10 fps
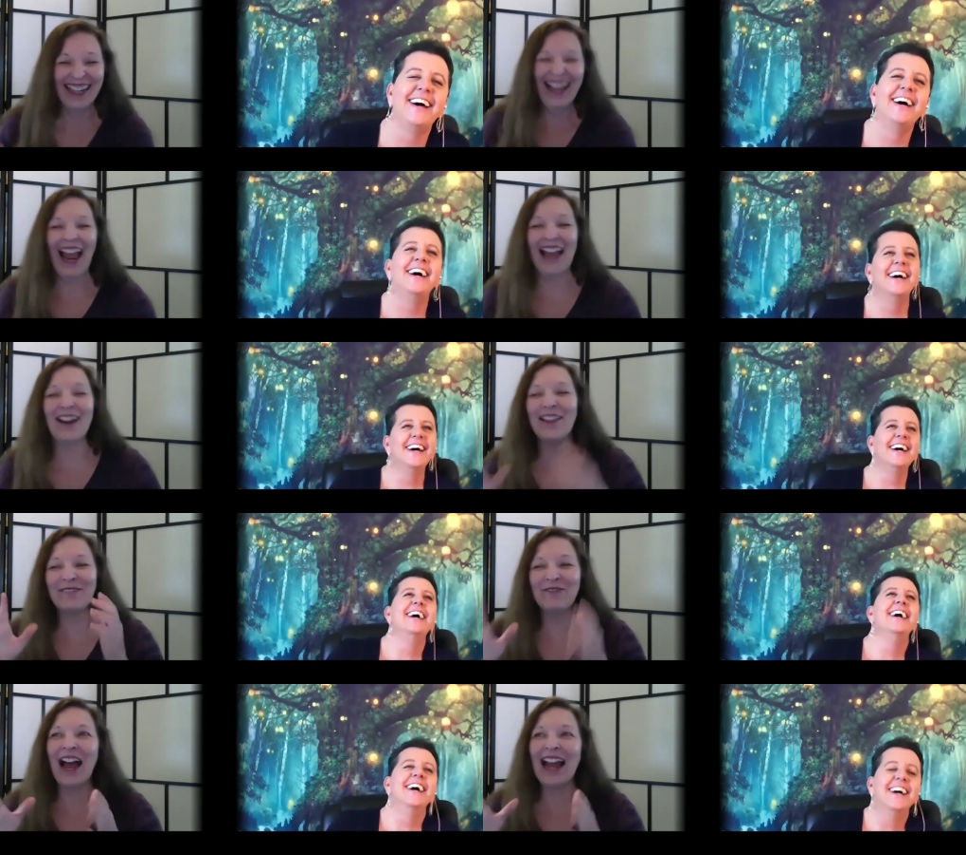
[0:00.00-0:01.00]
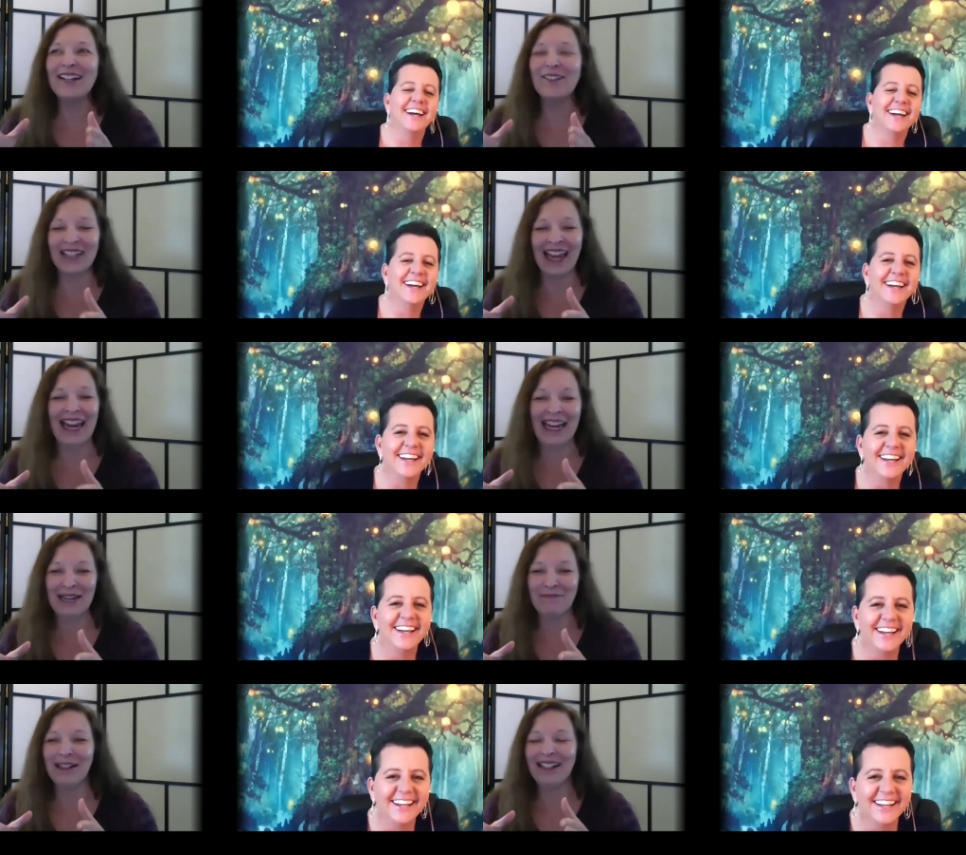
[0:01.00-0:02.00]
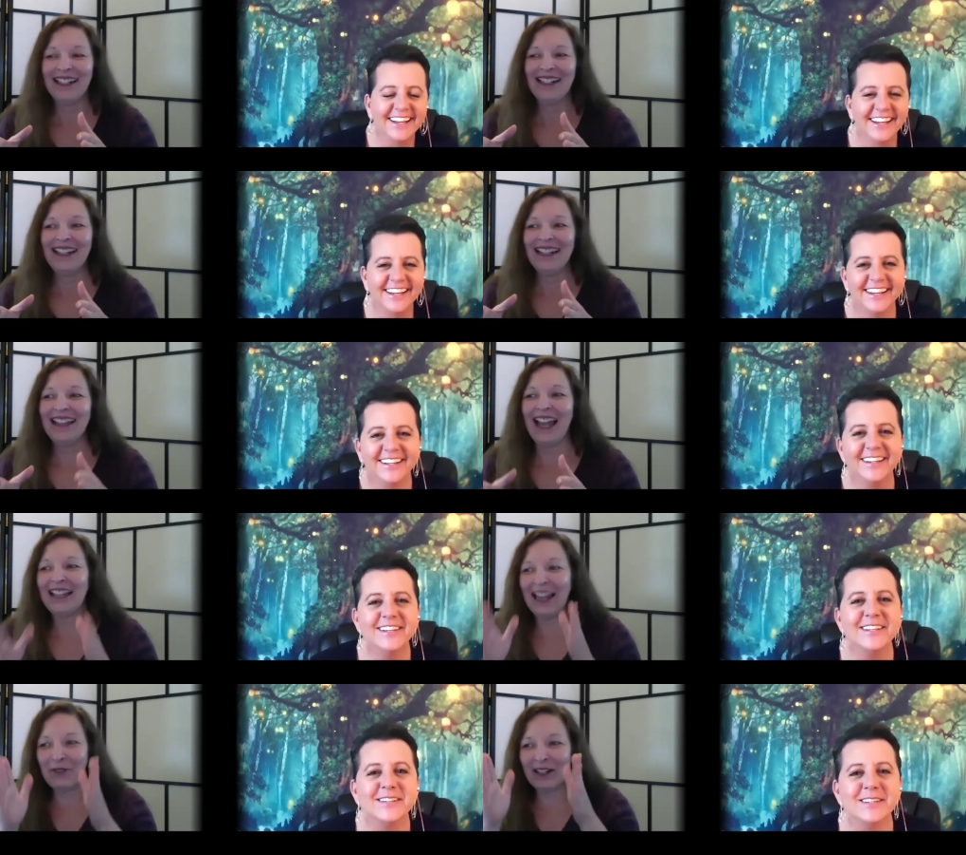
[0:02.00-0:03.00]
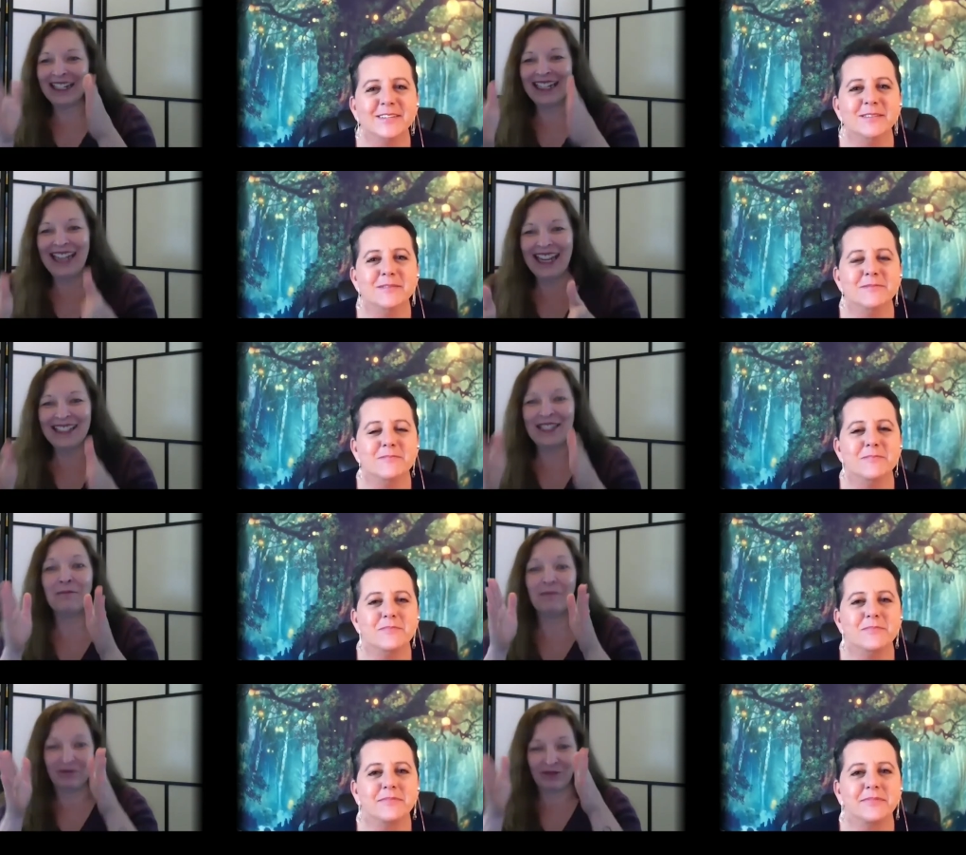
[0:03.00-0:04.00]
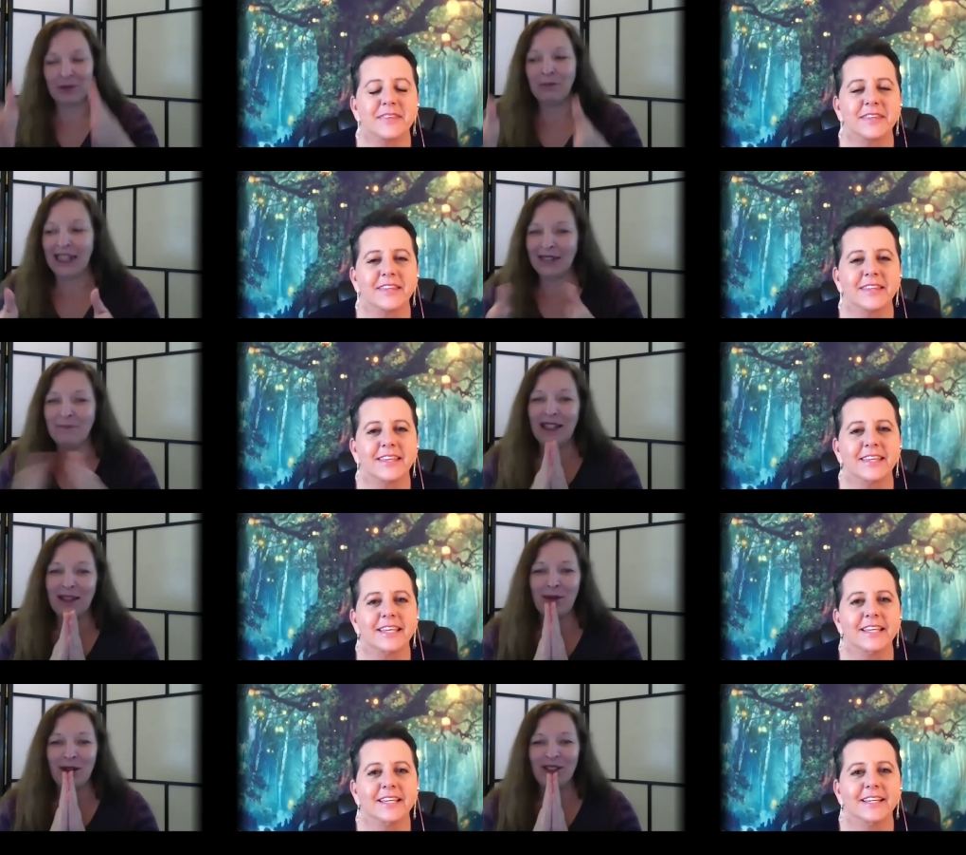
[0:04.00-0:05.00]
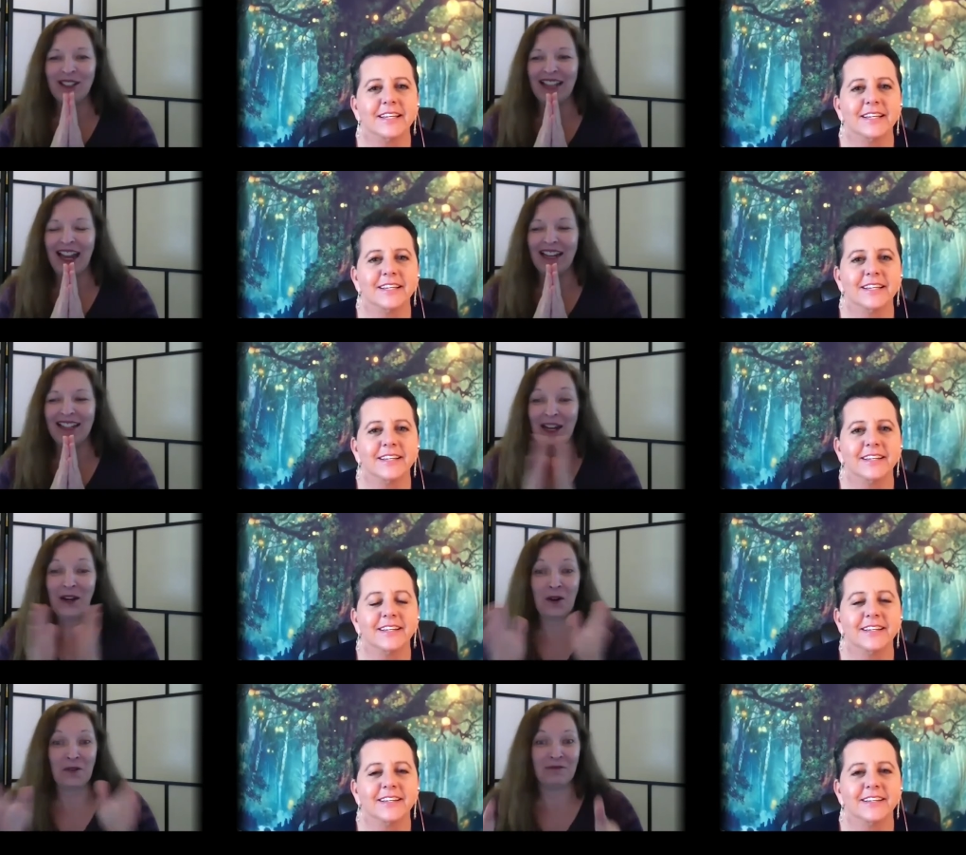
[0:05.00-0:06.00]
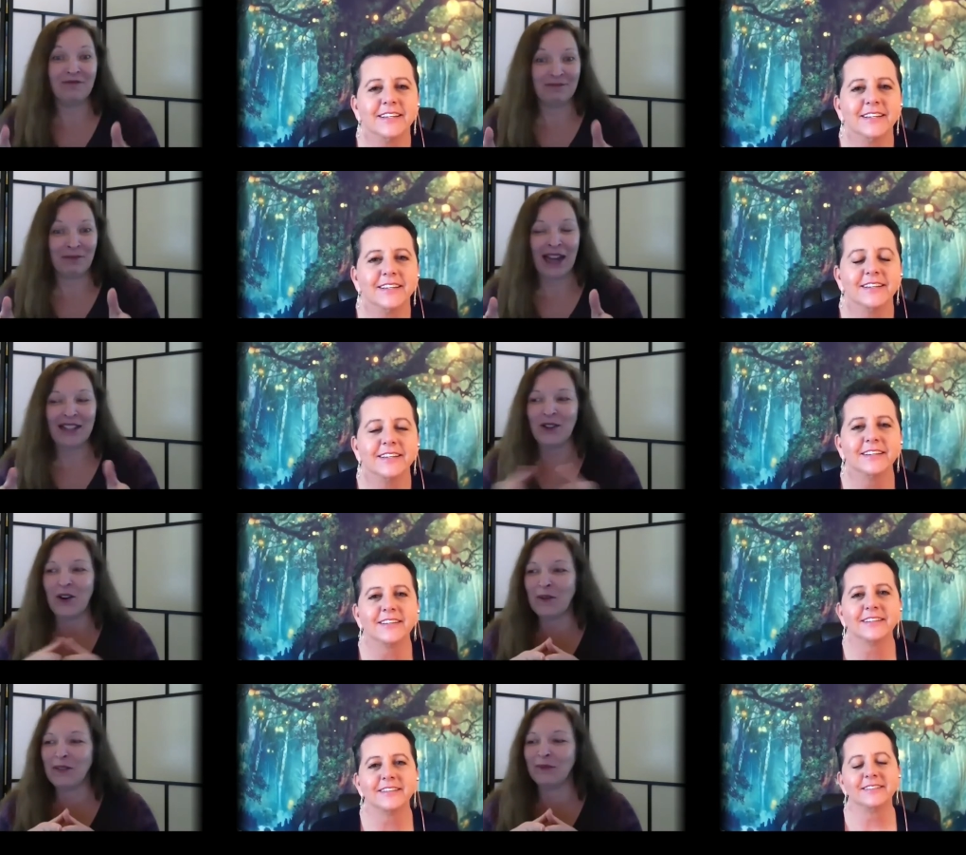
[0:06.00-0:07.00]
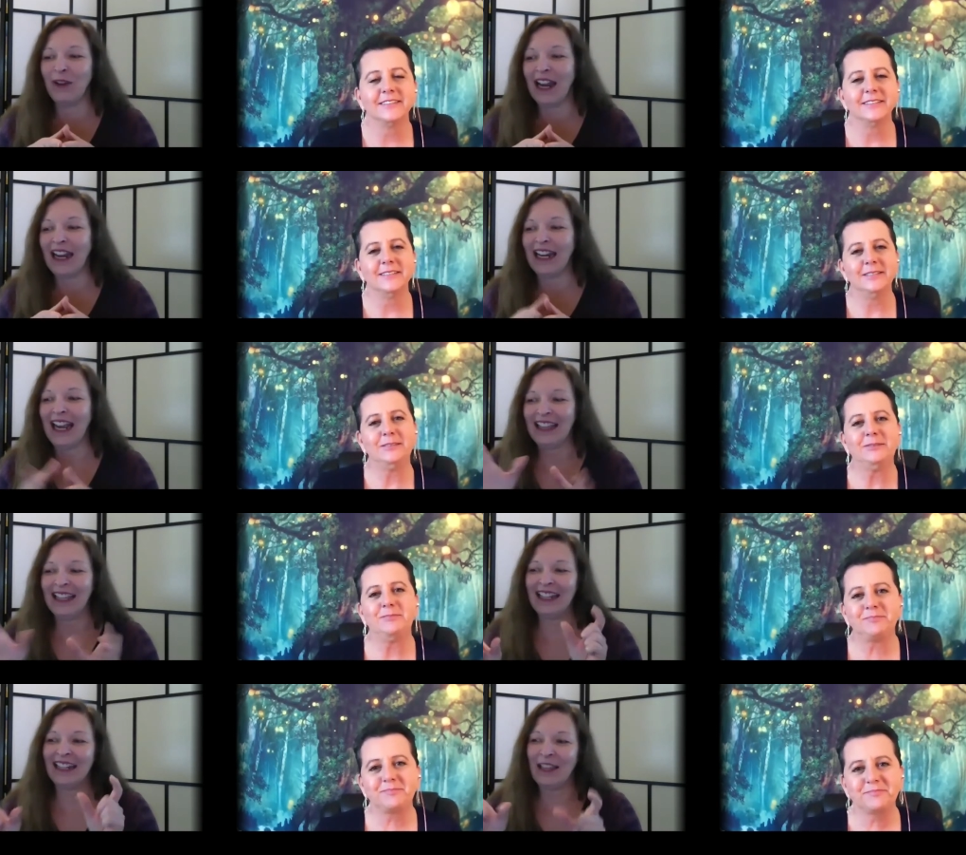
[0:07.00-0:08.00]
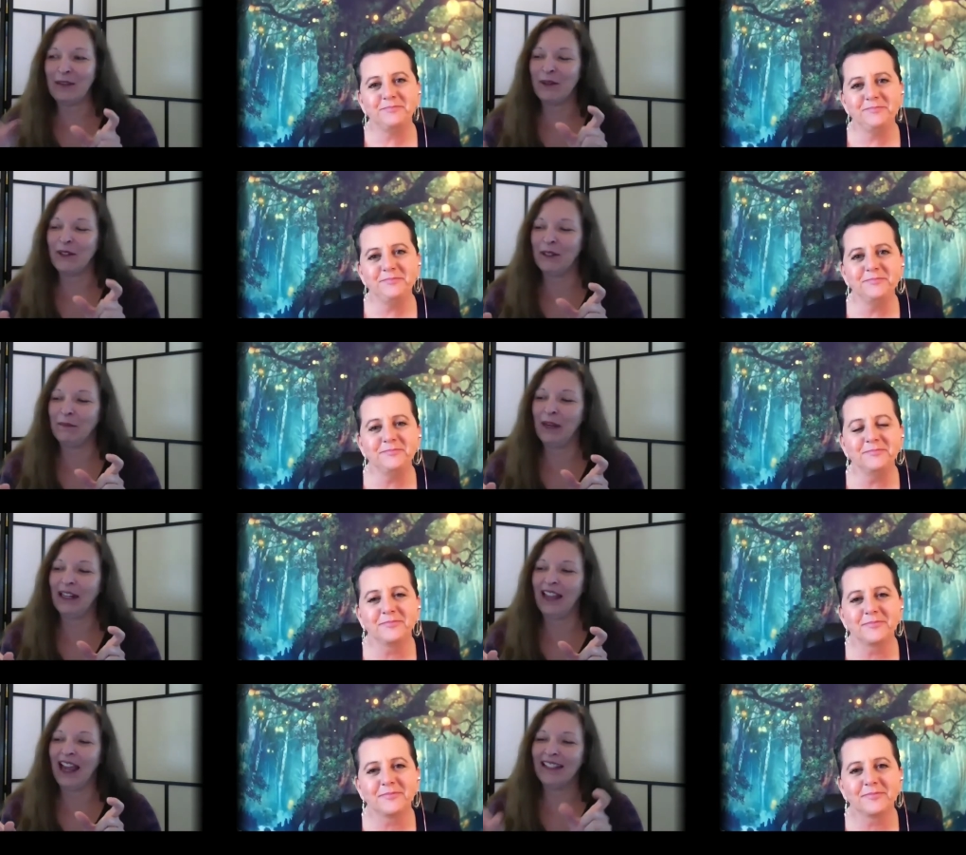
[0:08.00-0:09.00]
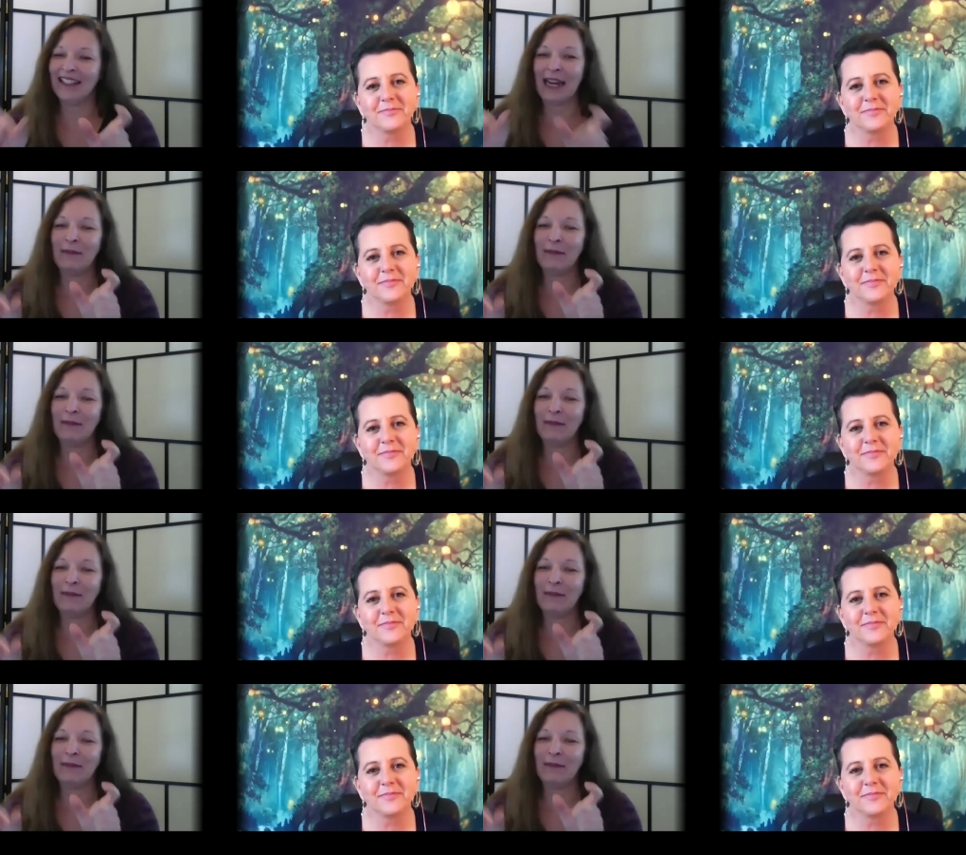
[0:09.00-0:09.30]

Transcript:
Speaker 1: and on the final game, that they were going to get to for me to be the person that you know my score was right and then another person picked that same